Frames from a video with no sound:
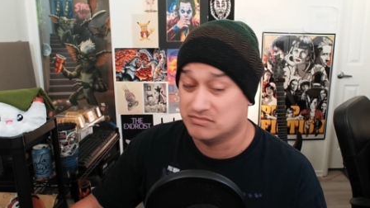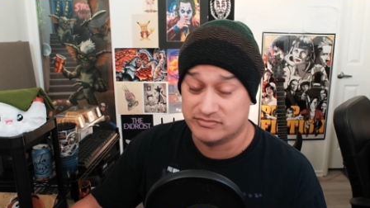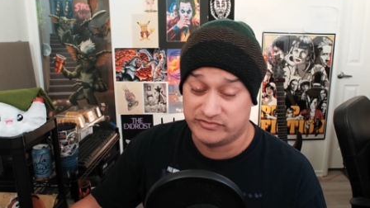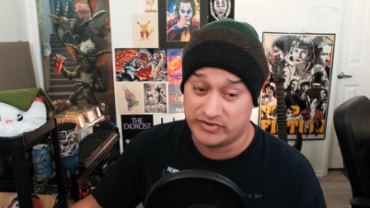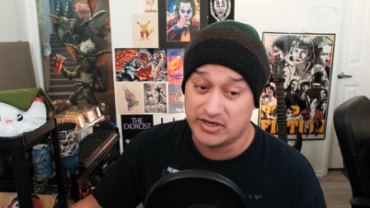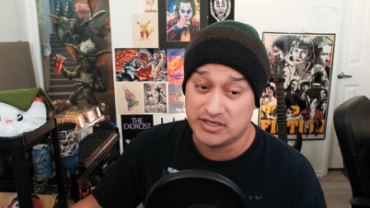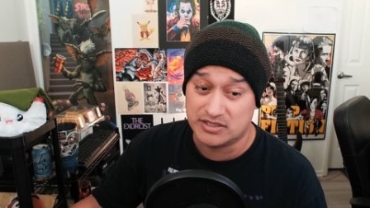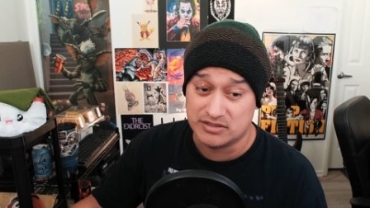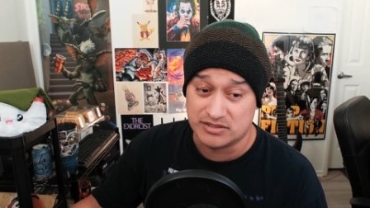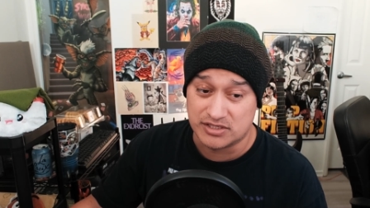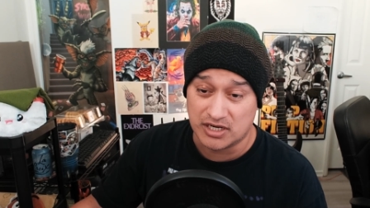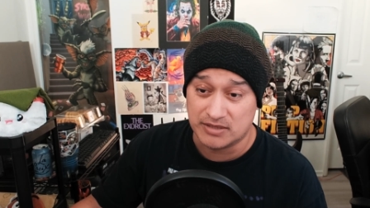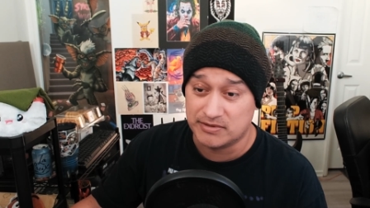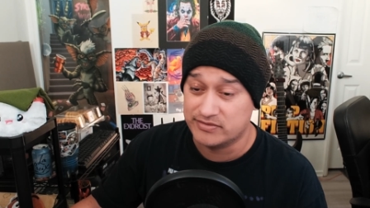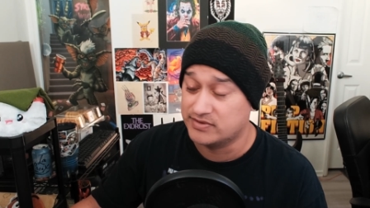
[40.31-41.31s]
very good
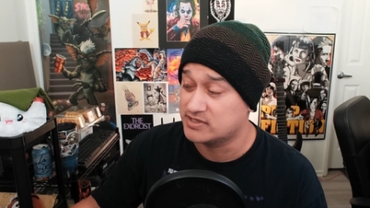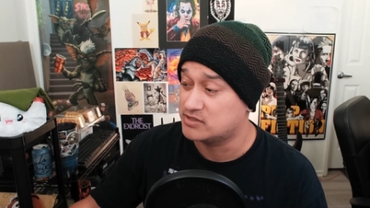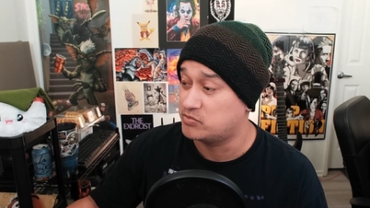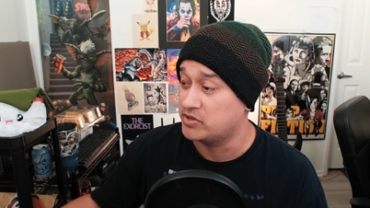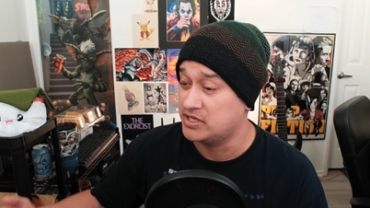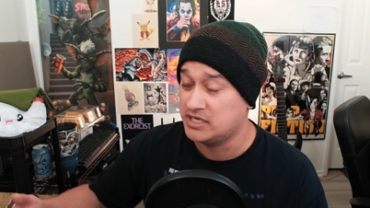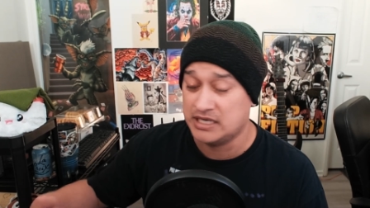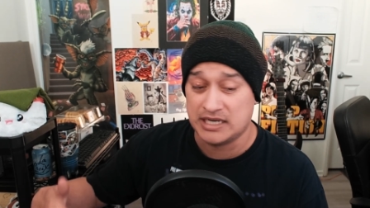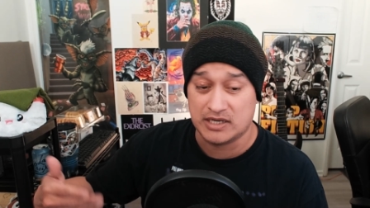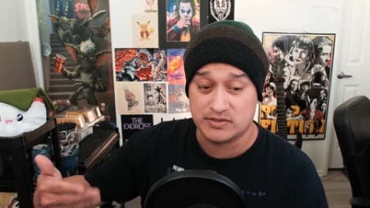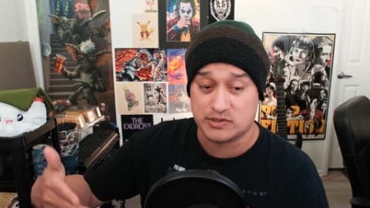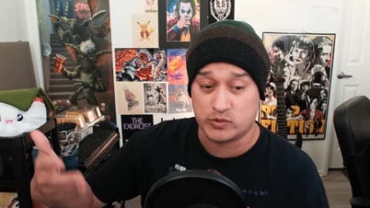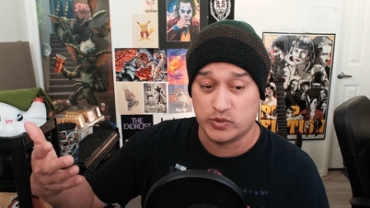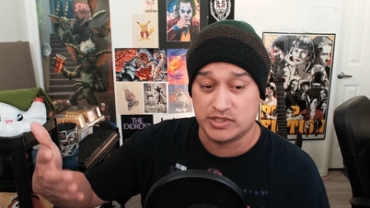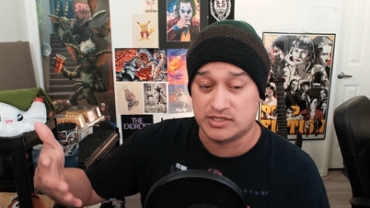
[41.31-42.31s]
job of explaining how
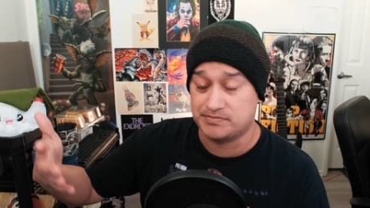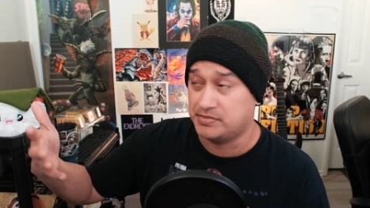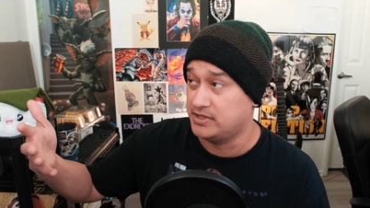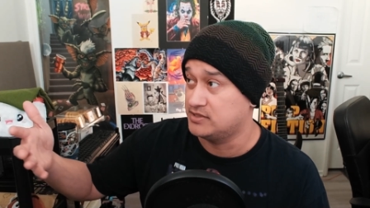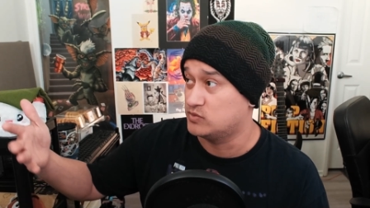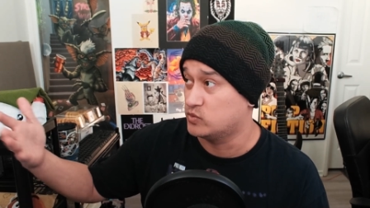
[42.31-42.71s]
Squarespace